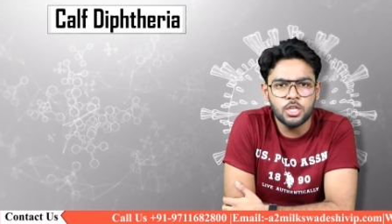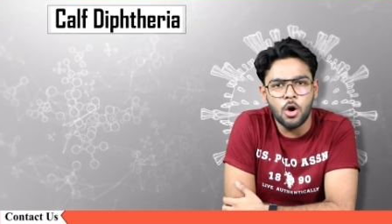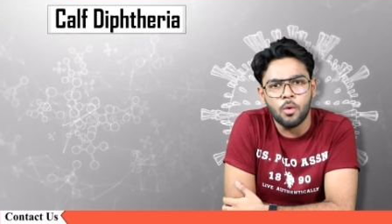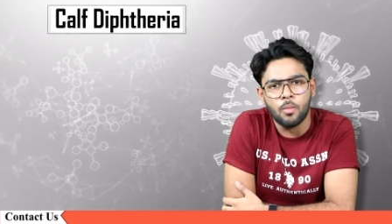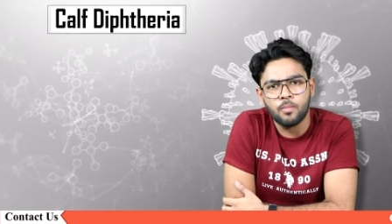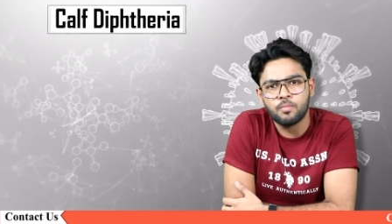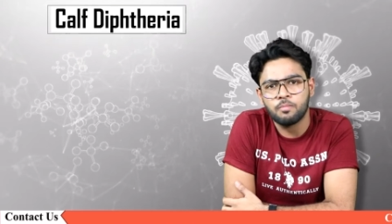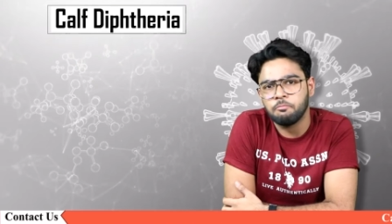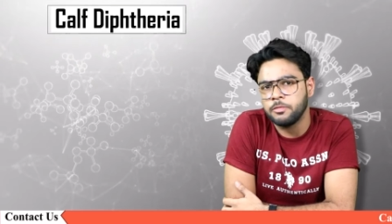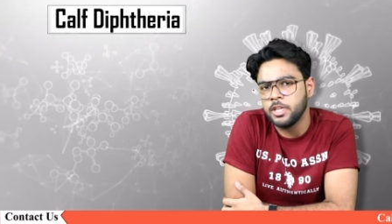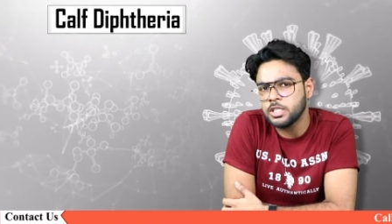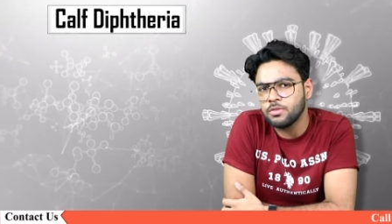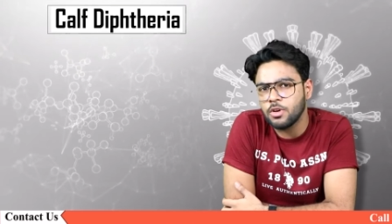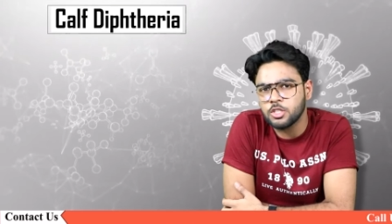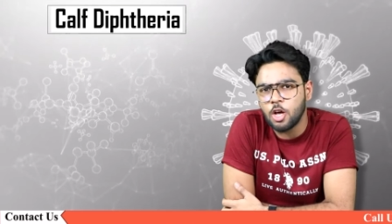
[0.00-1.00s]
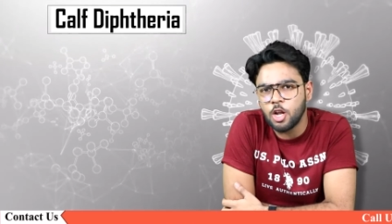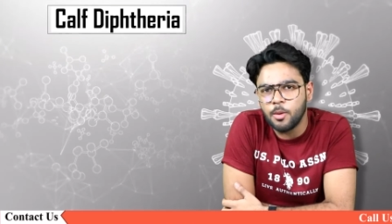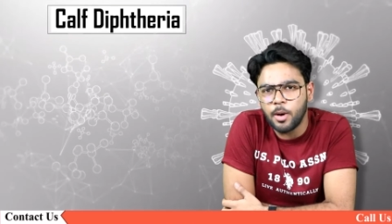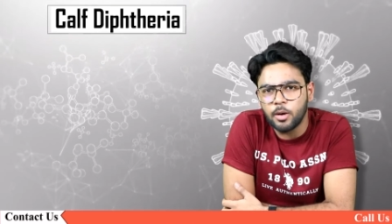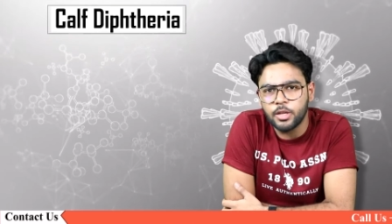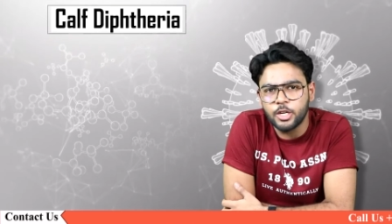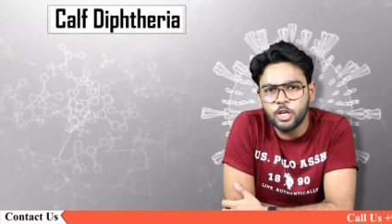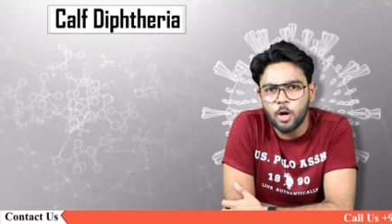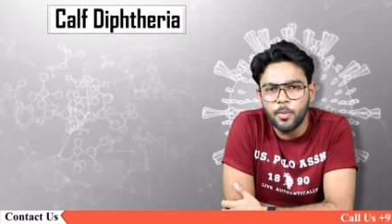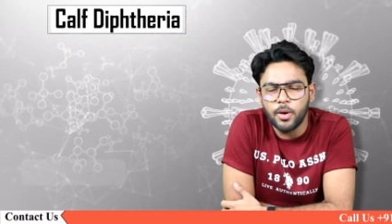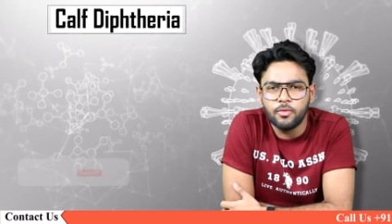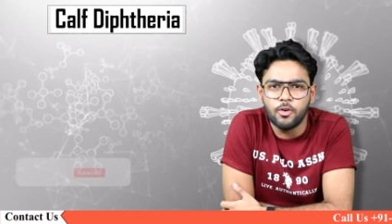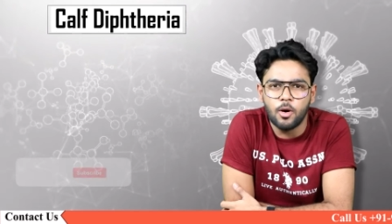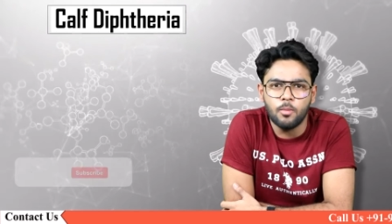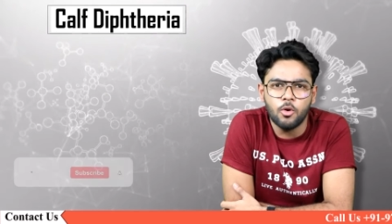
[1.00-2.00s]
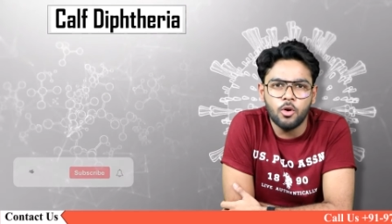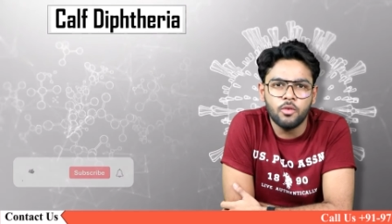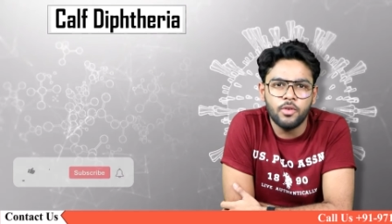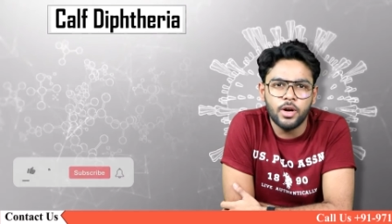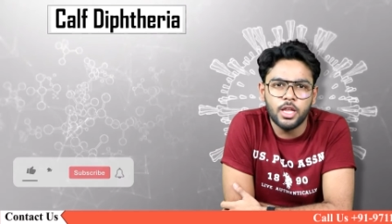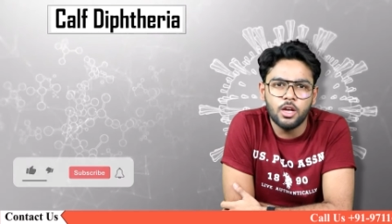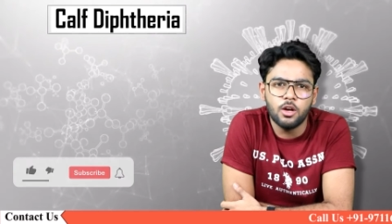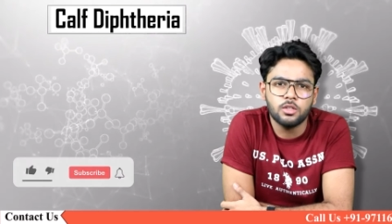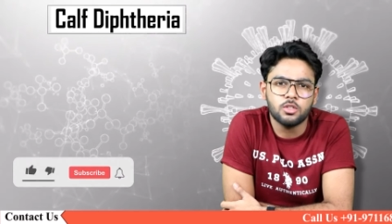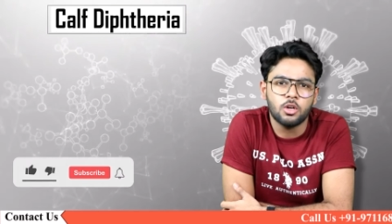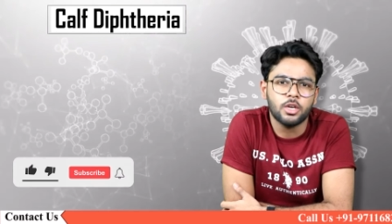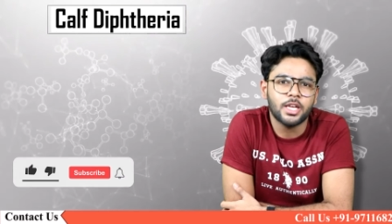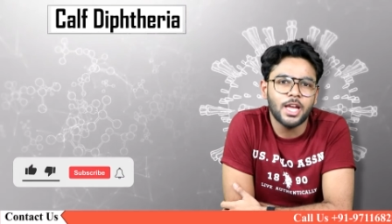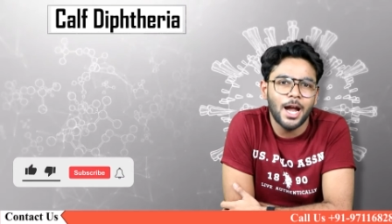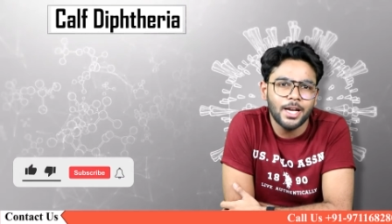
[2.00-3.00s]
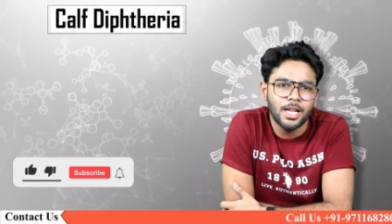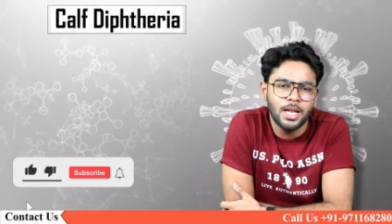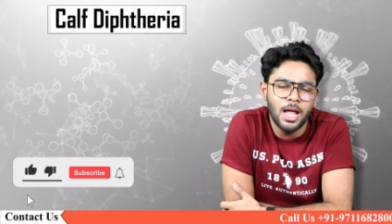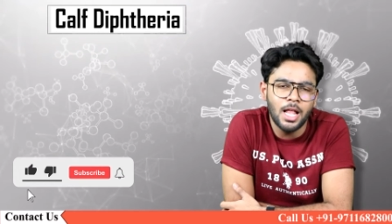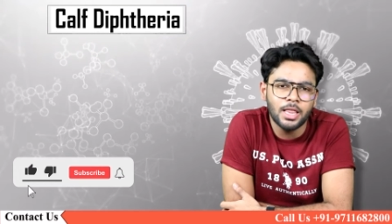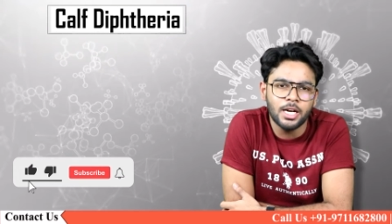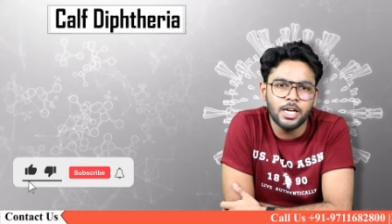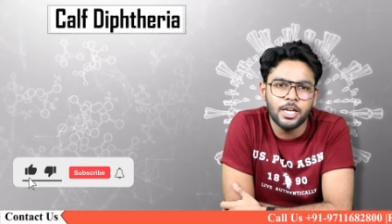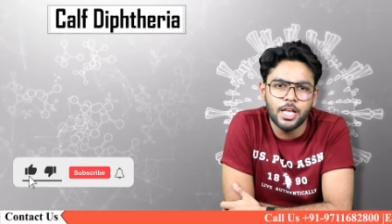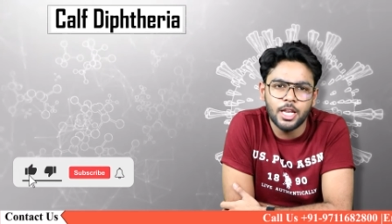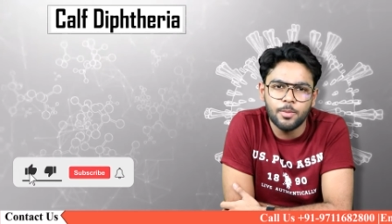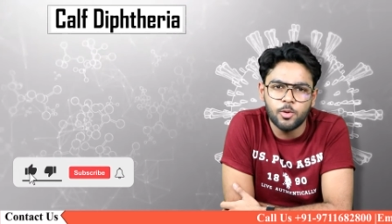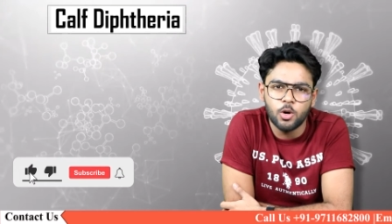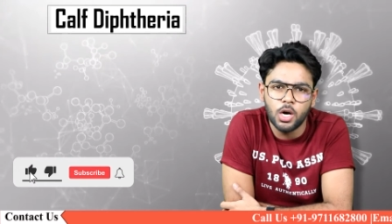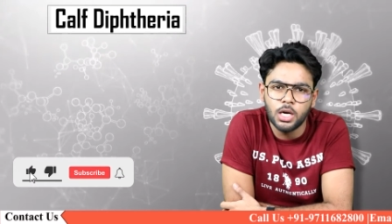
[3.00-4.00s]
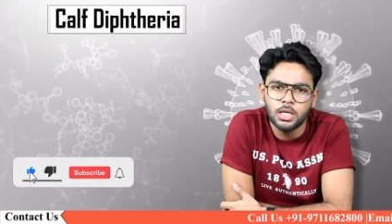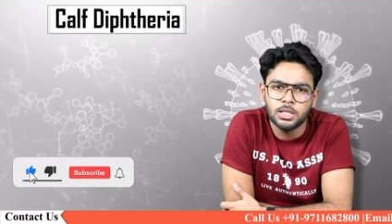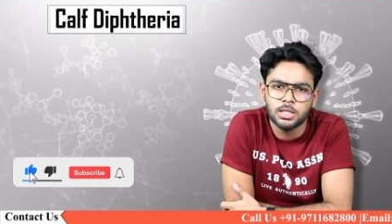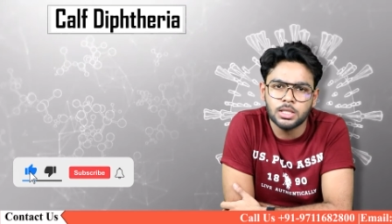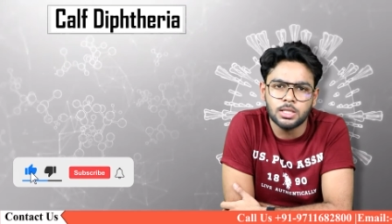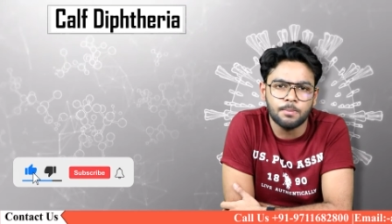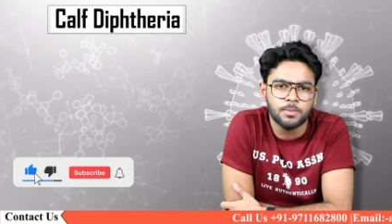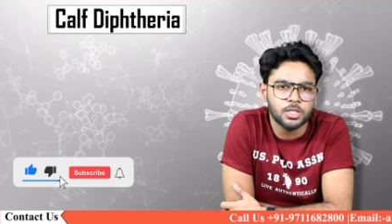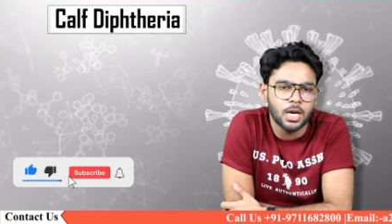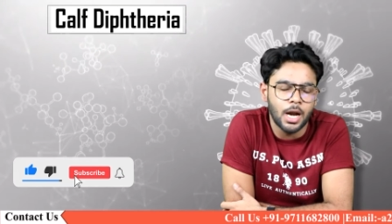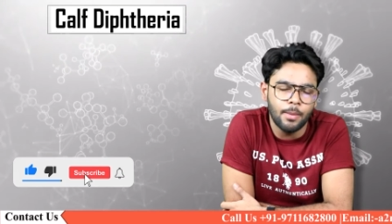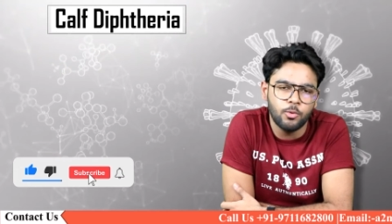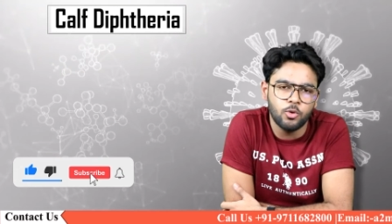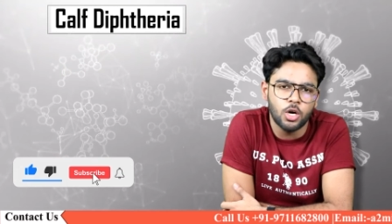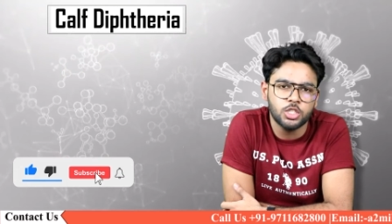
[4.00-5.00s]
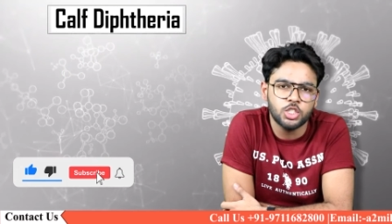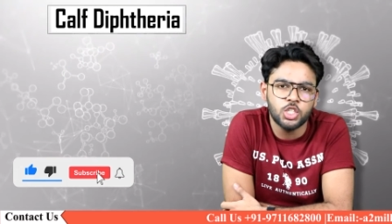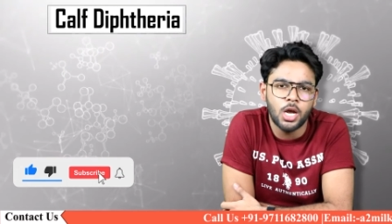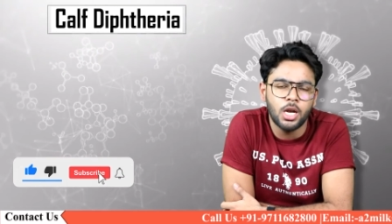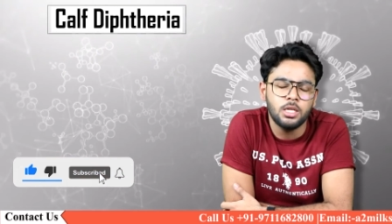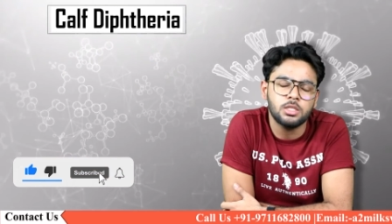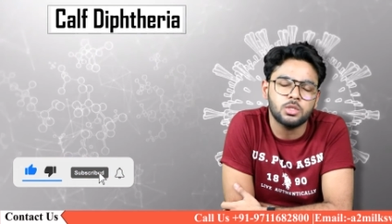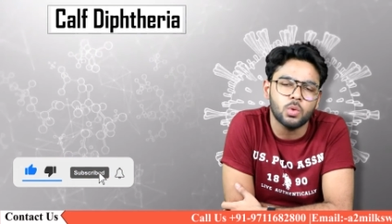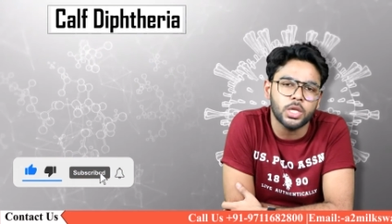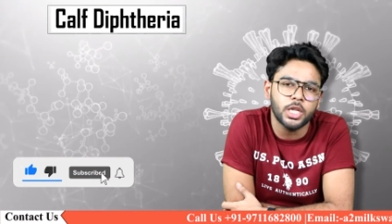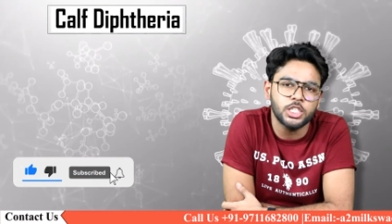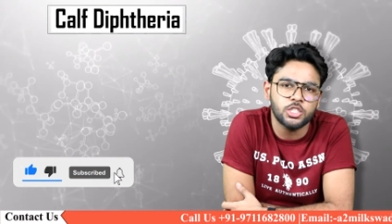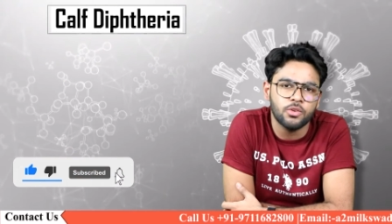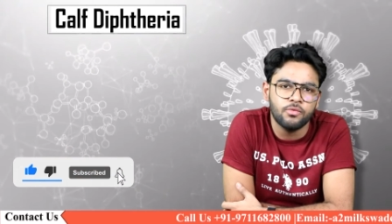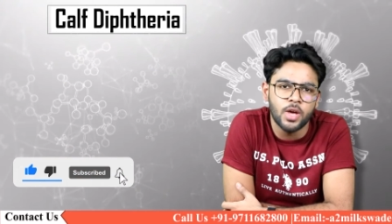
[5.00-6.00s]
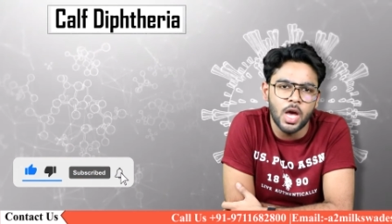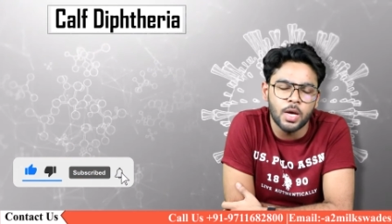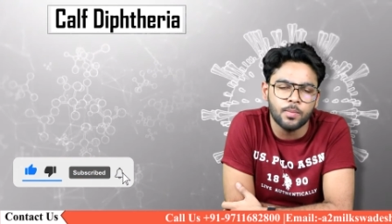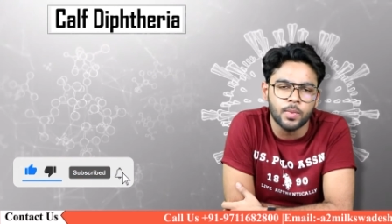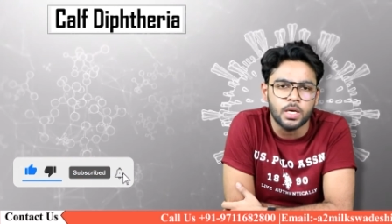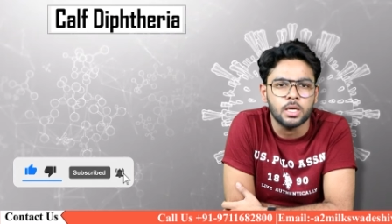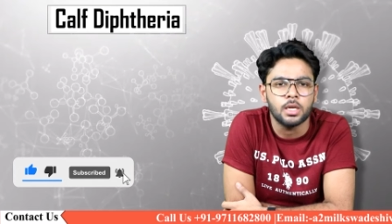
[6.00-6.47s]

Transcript: So, this was all about the topic. For more videos on cattle health and dairy products, subscribe to our channel SwadeshiVIP.